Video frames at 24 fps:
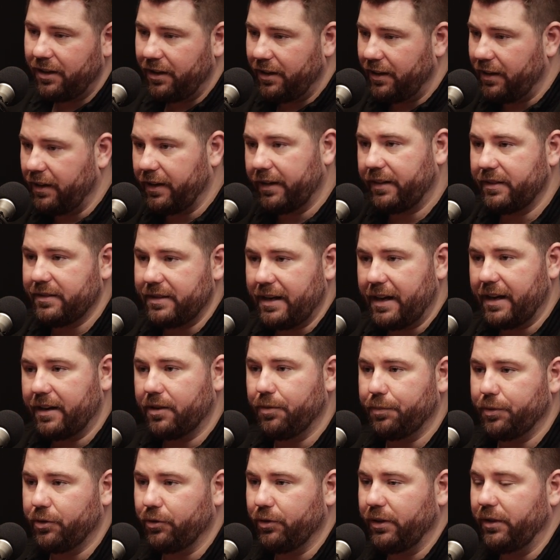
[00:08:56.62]
And I can
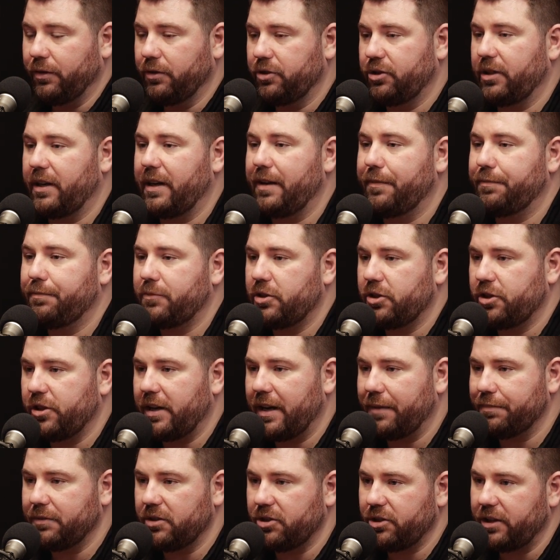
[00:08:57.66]
toggle between shop to
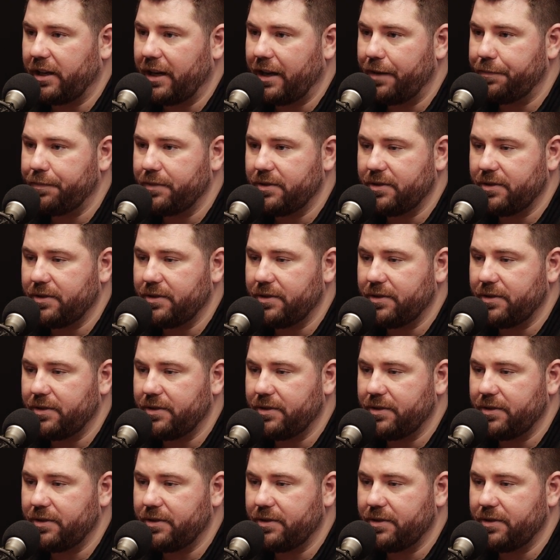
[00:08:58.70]
shop to shop.